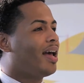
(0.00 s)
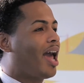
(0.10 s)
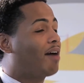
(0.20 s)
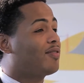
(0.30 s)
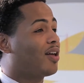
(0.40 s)

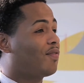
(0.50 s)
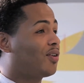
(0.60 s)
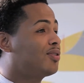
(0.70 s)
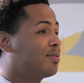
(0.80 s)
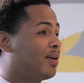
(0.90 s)
After that
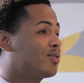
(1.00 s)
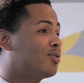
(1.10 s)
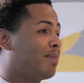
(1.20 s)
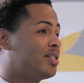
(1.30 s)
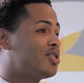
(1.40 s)
first semester,
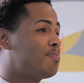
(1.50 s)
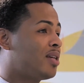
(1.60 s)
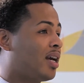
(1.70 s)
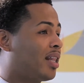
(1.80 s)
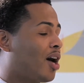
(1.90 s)
my
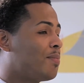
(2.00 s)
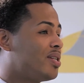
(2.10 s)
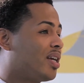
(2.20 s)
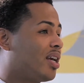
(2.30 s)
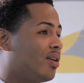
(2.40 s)
GPA allowed me
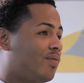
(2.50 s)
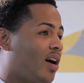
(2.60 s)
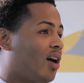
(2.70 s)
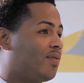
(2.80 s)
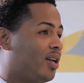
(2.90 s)
to get
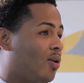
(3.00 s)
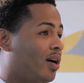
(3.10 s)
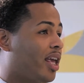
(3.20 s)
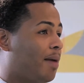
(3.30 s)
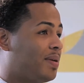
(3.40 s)
involved in on
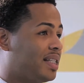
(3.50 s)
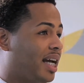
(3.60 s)
campus